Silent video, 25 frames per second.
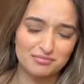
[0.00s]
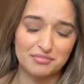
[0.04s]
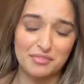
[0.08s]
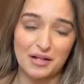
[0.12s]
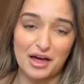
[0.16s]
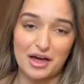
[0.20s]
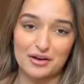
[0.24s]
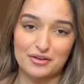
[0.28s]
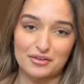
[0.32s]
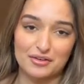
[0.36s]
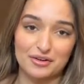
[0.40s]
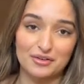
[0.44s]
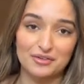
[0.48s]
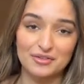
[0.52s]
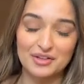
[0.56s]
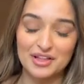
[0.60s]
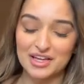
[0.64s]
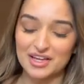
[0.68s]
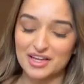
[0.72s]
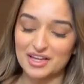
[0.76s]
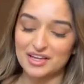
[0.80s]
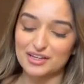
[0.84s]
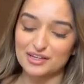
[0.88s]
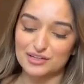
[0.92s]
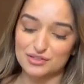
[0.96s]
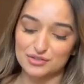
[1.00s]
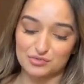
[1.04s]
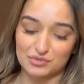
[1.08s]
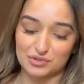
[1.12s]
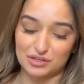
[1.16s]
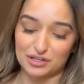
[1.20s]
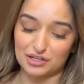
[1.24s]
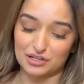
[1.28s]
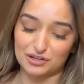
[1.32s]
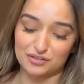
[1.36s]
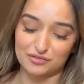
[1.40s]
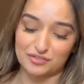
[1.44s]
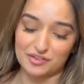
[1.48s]
I don't know, is
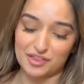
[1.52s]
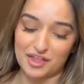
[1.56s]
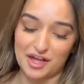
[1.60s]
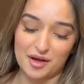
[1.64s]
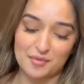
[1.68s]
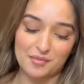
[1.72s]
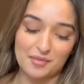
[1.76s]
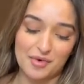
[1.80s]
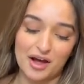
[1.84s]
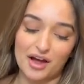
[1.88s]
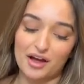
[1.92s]
really good for them.